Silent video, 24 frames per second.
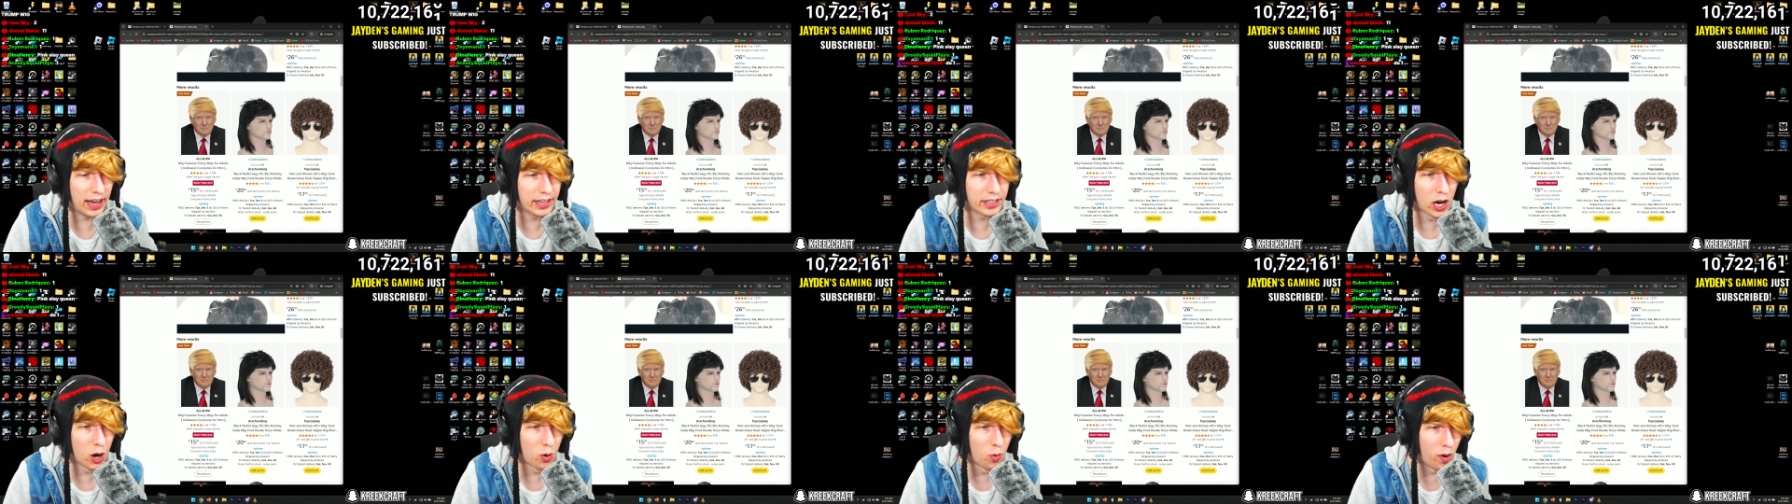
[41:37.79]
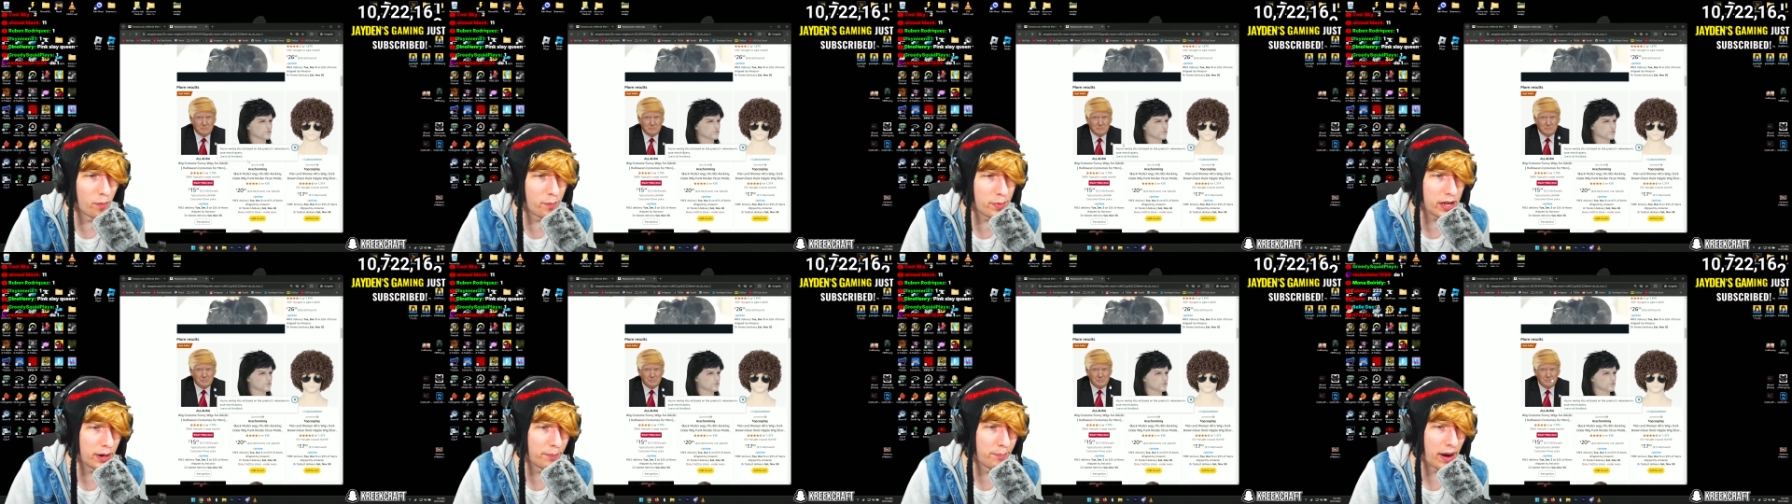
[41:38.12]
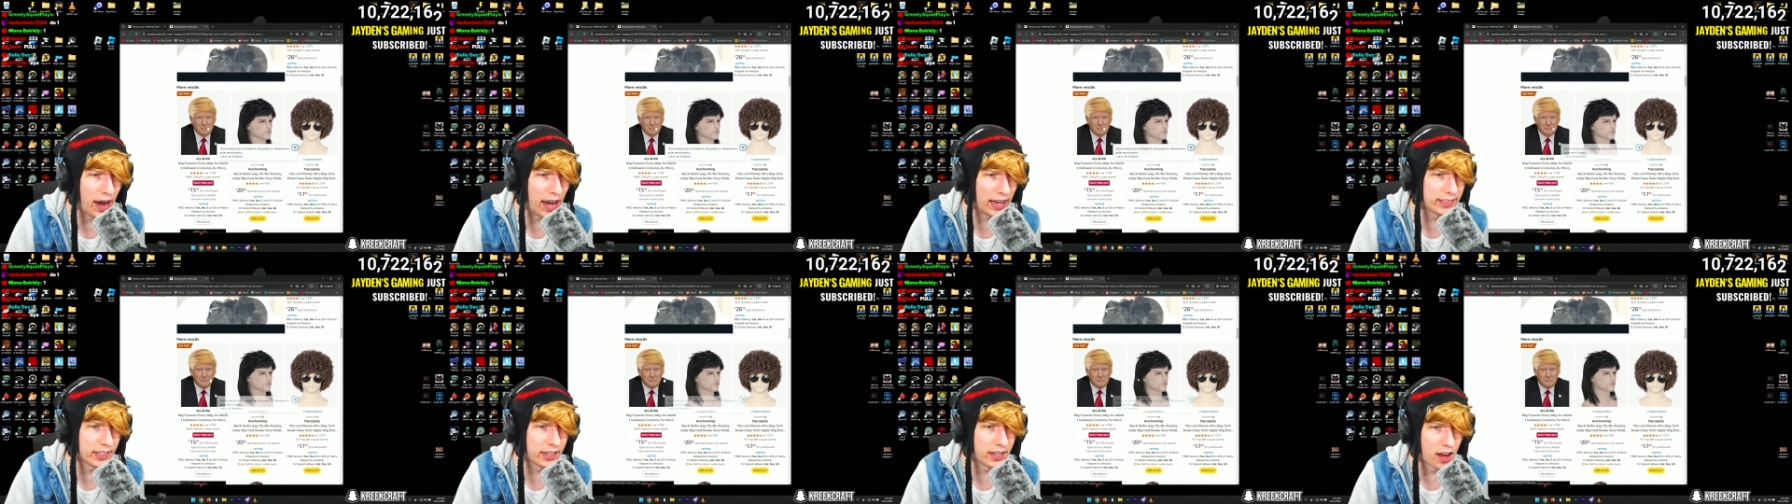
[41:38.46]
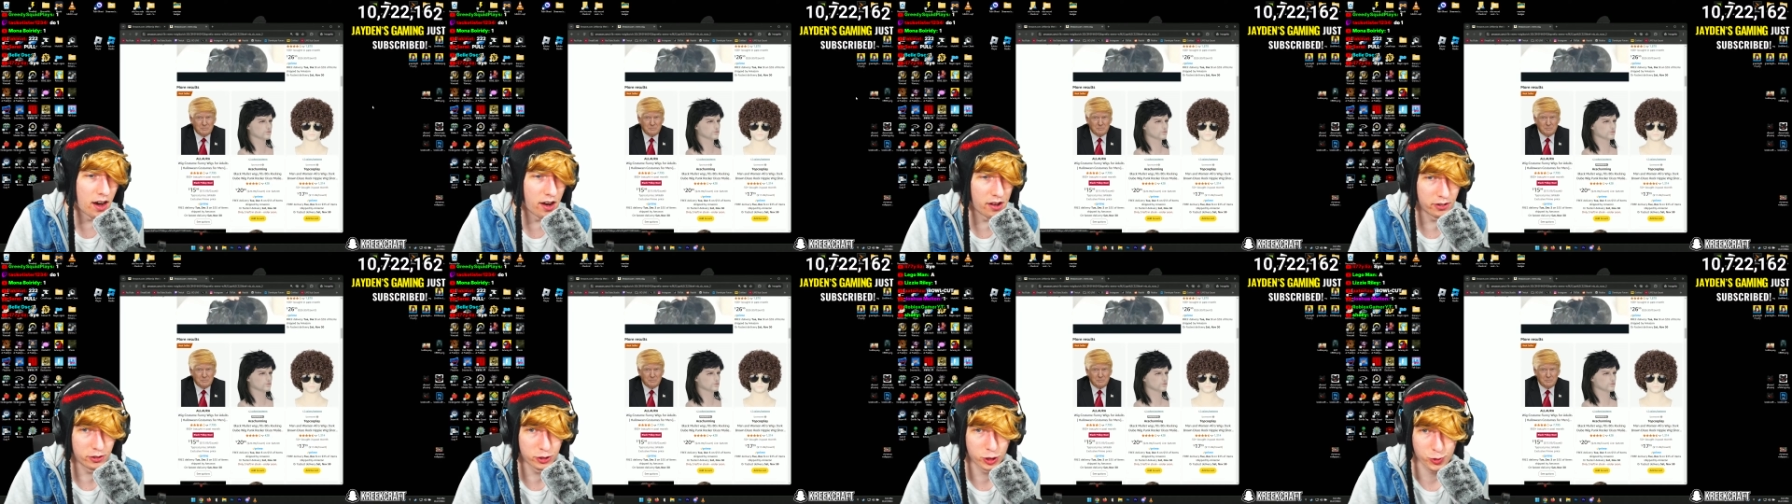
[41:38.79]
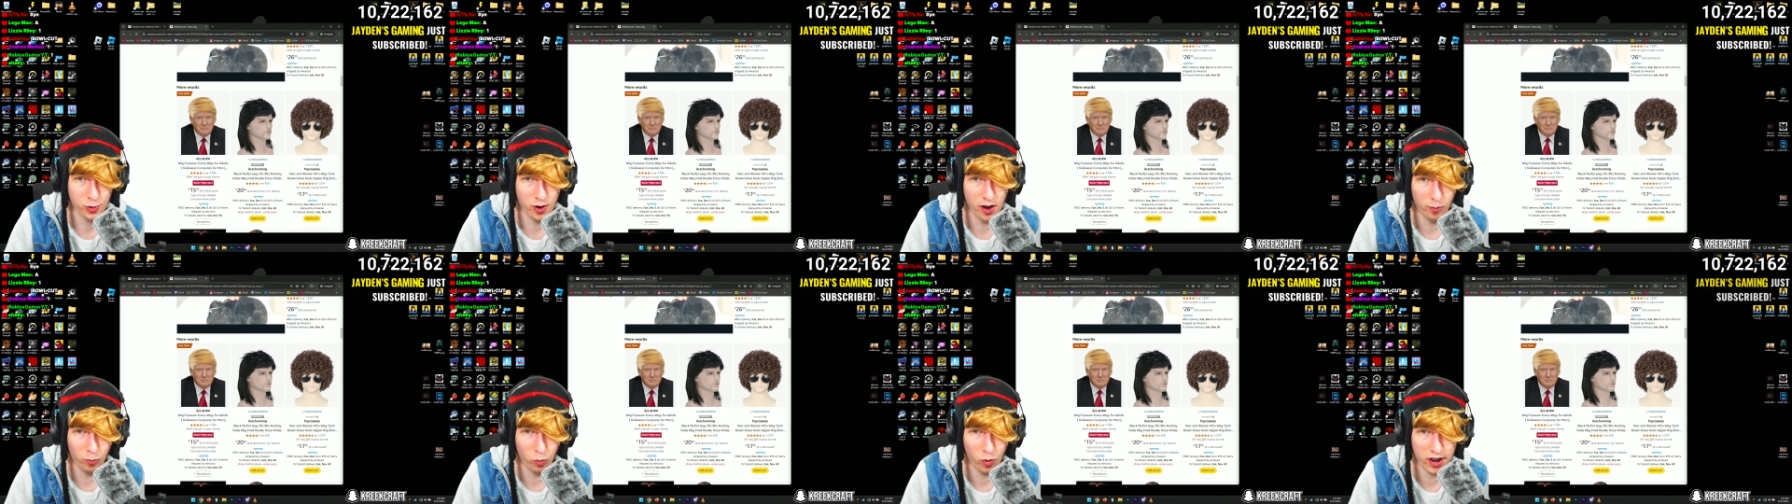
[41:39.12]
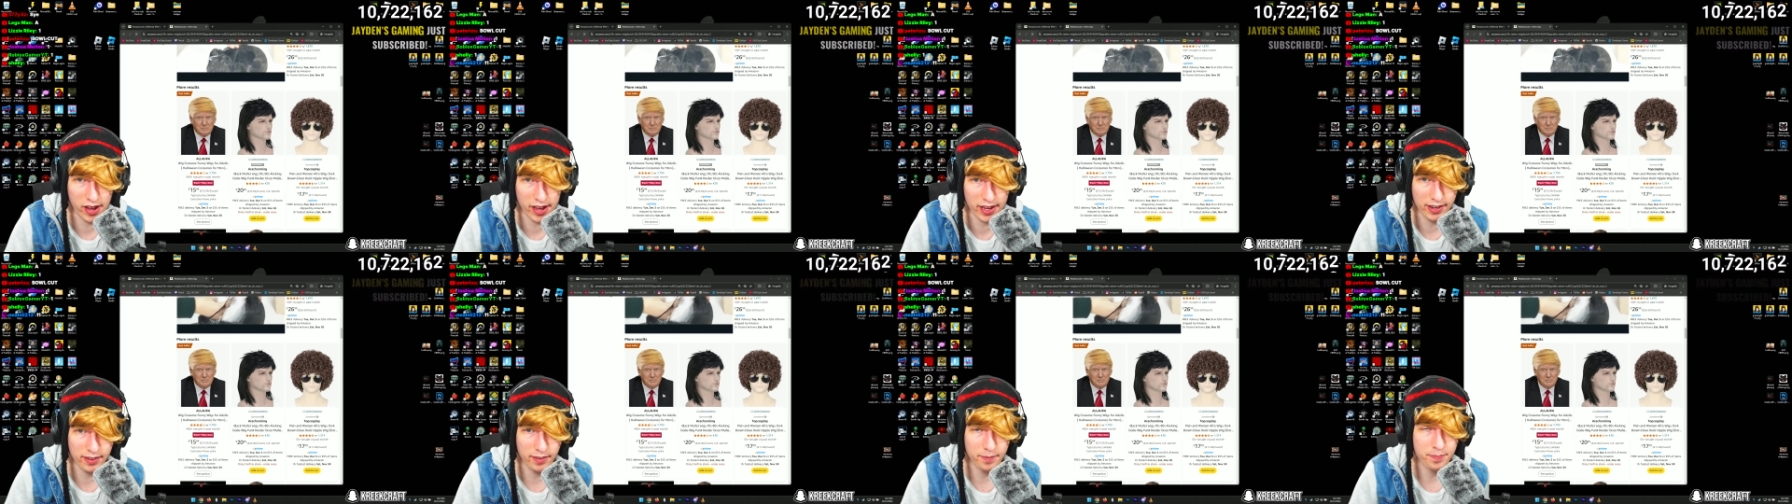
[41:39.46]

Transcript: Y'all want me to buy the Donald Trump wig?